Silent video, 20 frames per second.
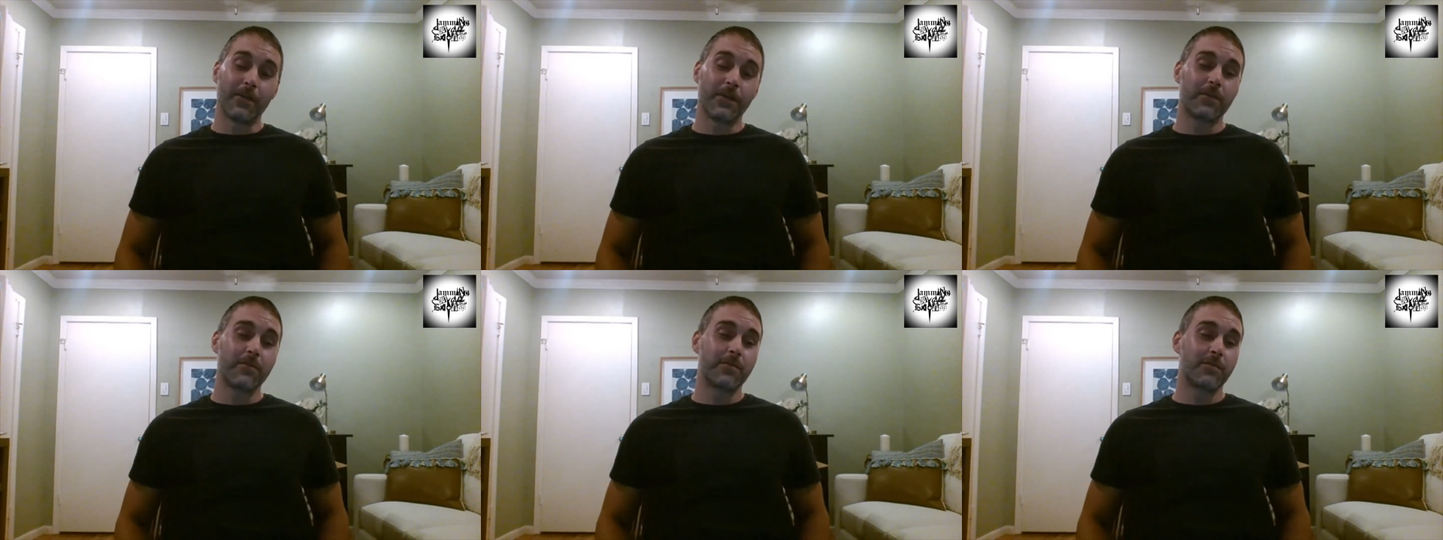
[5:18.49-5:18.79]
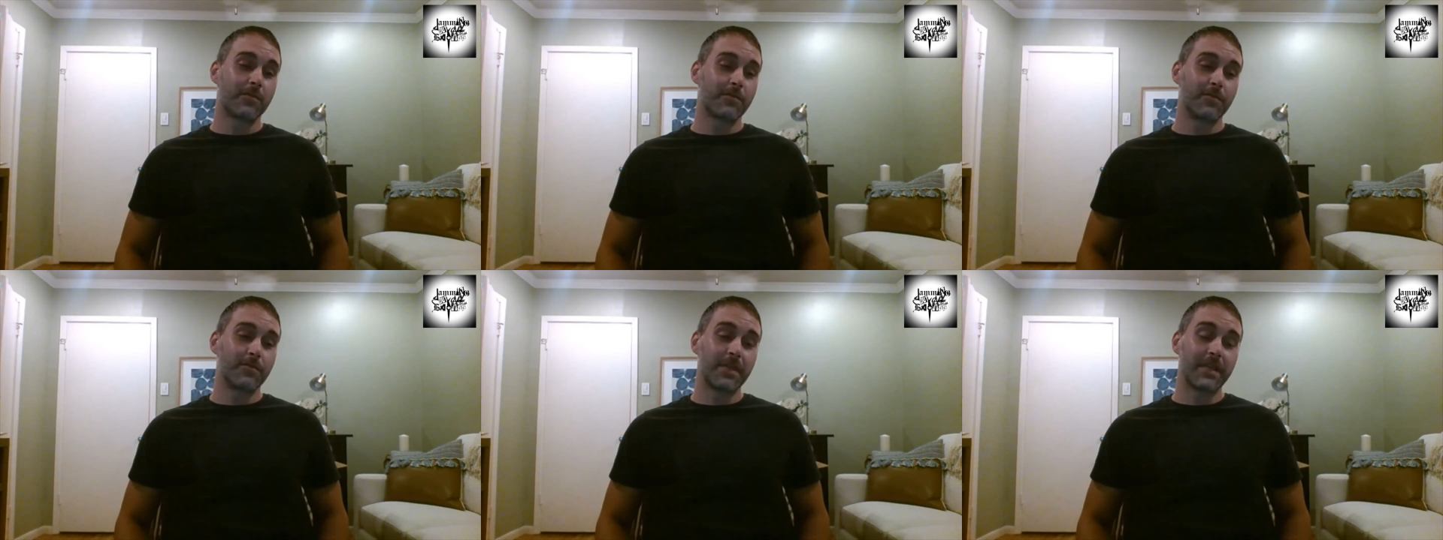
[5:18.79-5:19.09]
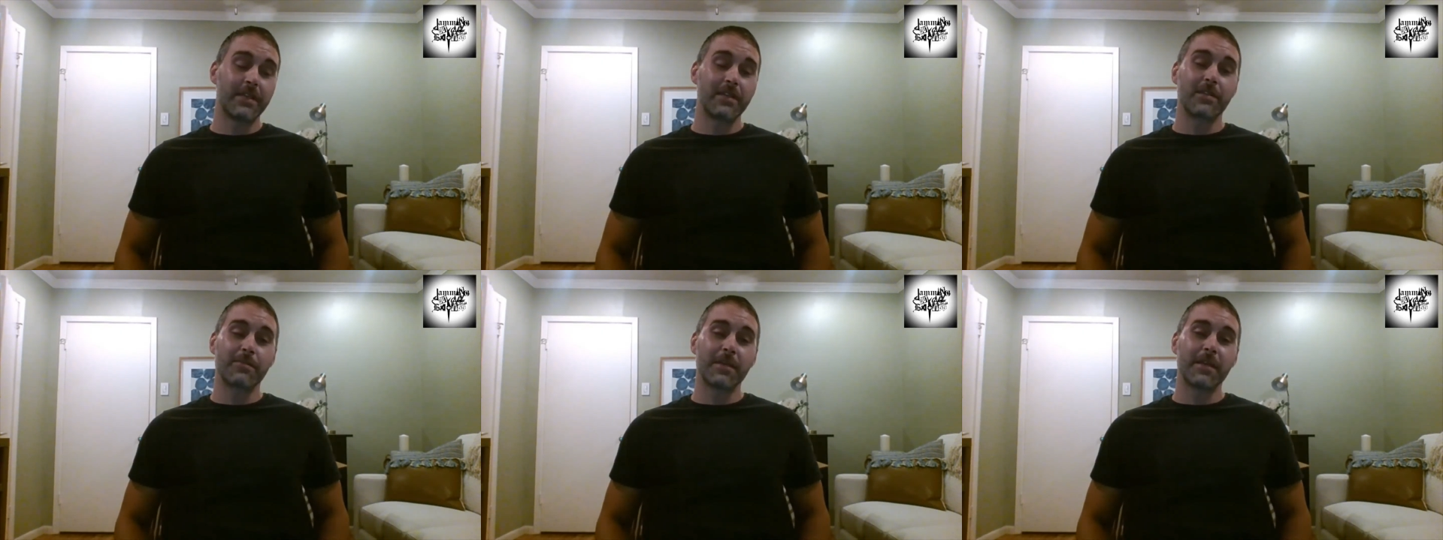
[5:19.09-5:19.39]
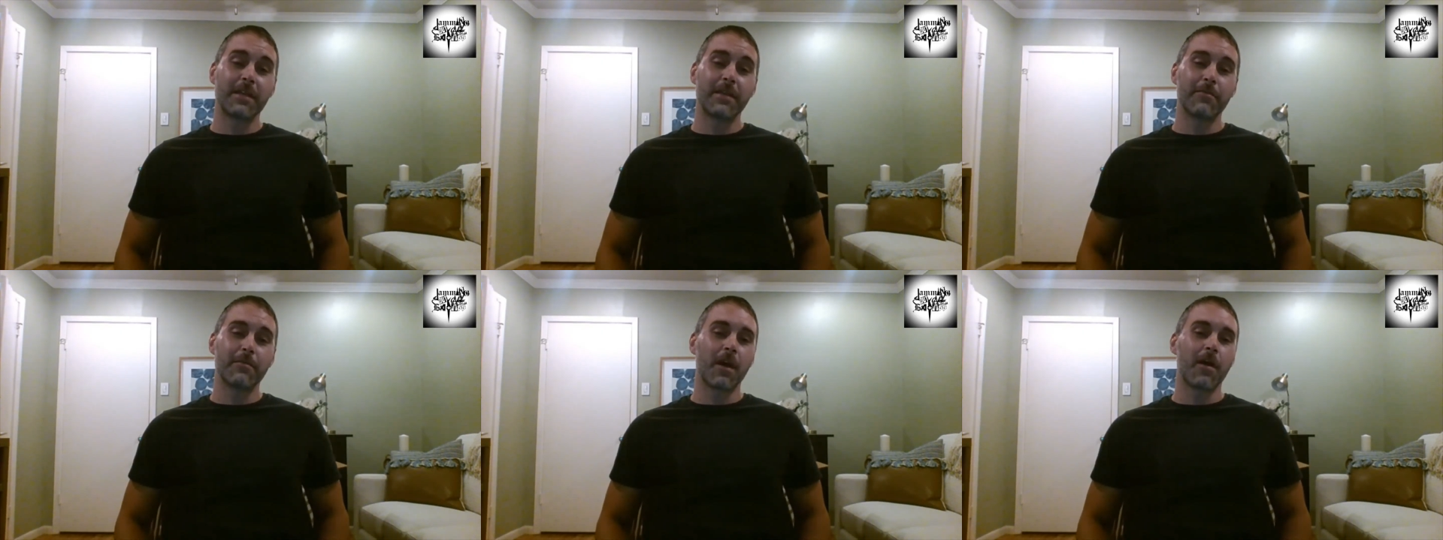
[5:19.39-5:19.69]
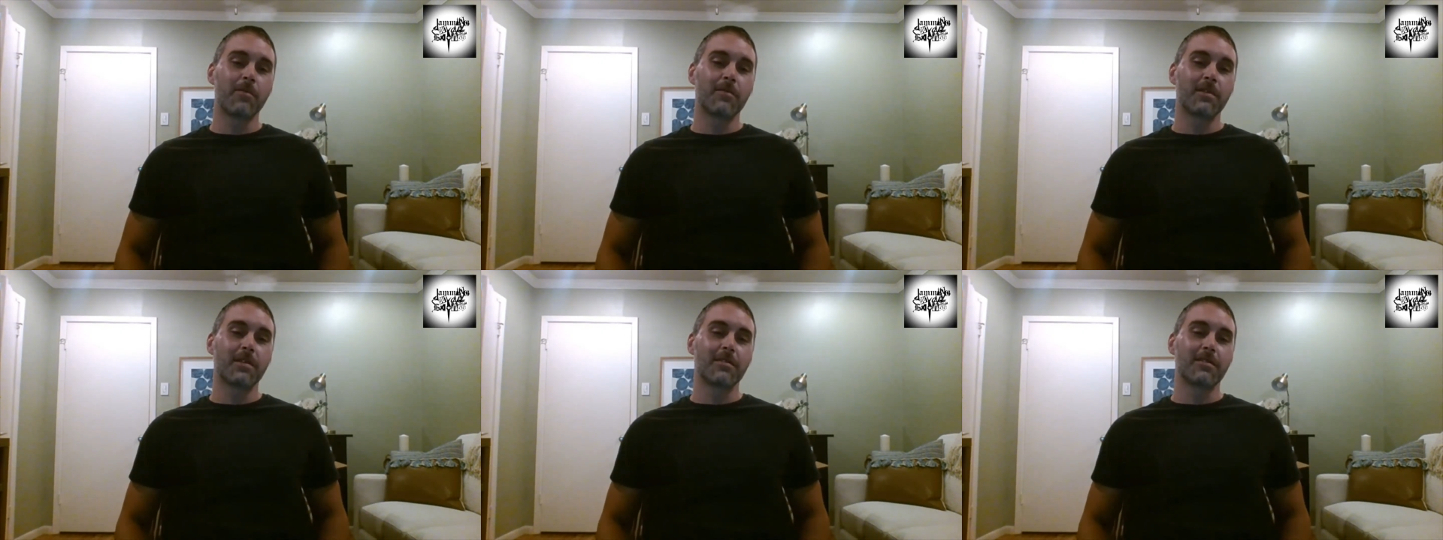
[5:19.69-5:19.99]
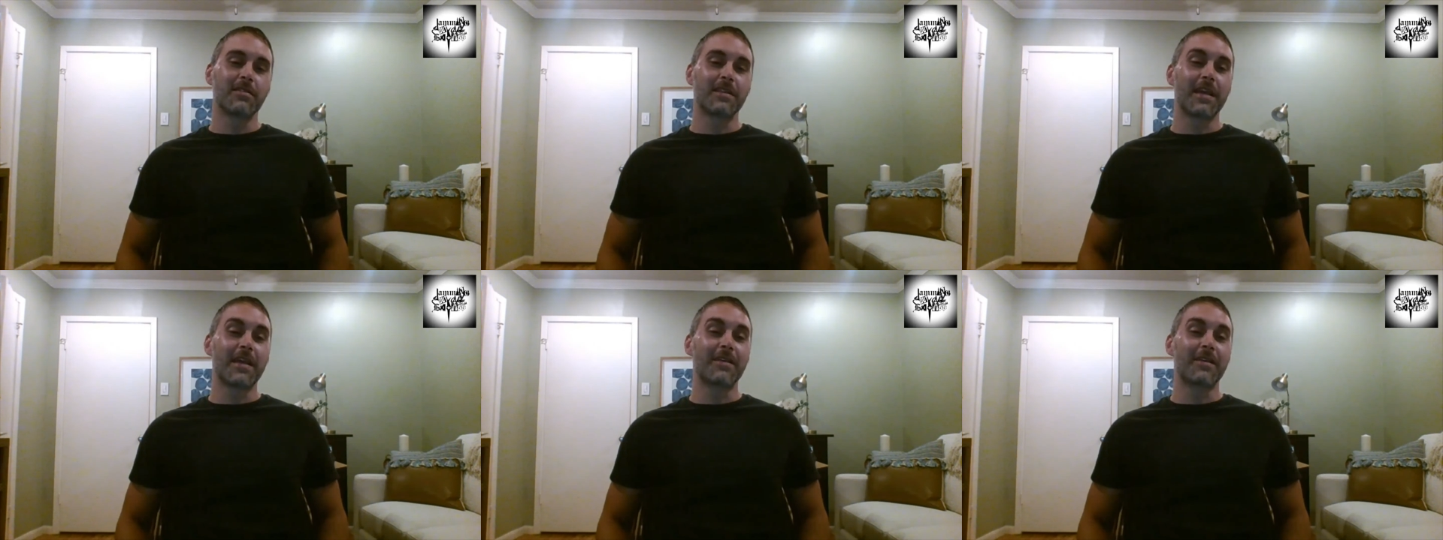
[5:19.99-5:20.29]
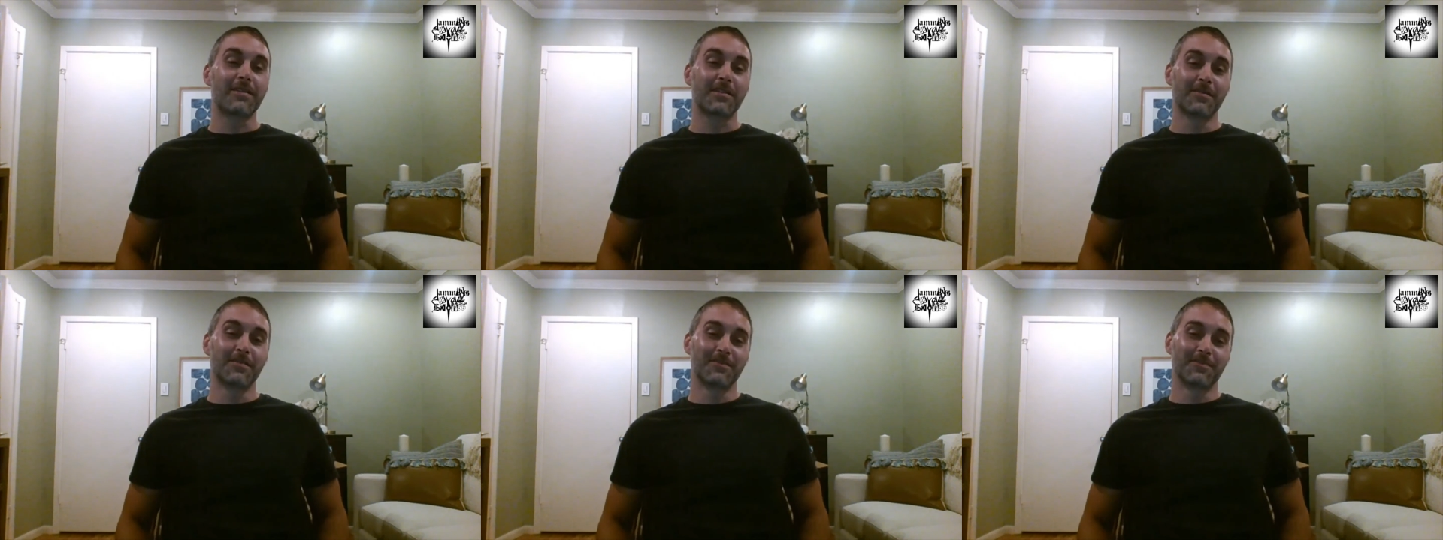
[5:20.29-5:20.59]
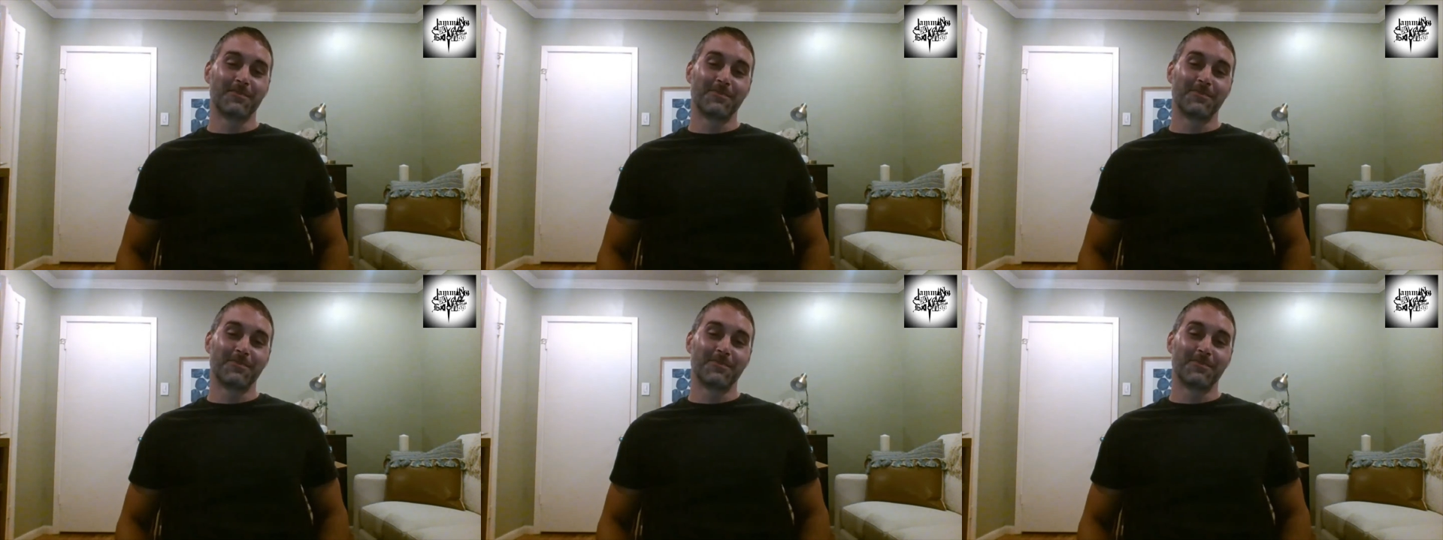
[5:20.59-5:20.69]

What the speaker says: would be as many bobs as it takes.